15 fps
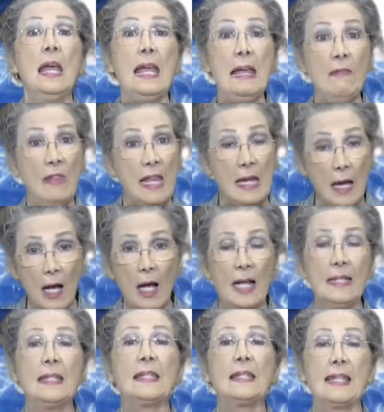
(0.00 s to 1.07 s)
in the
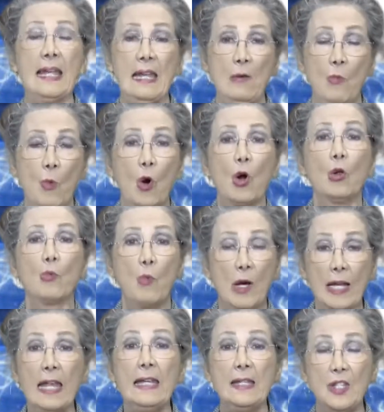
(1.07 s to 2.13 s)
unseen world,
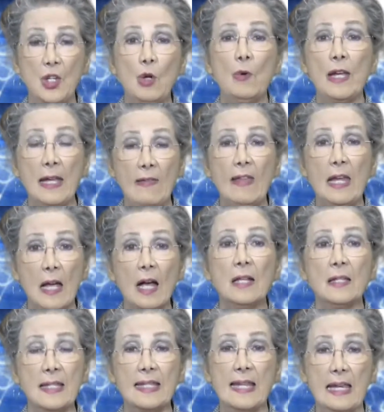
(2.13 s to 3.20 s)
what He's doing in the
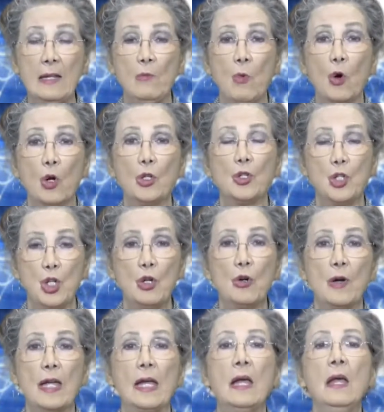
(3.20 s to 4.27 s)
unseen world
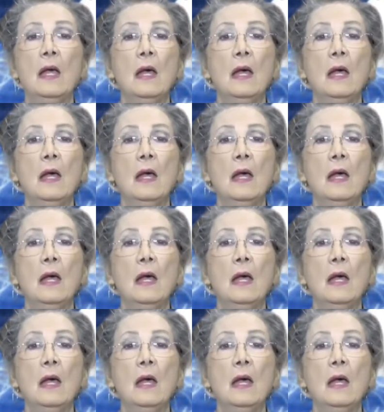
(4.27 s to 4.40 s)
during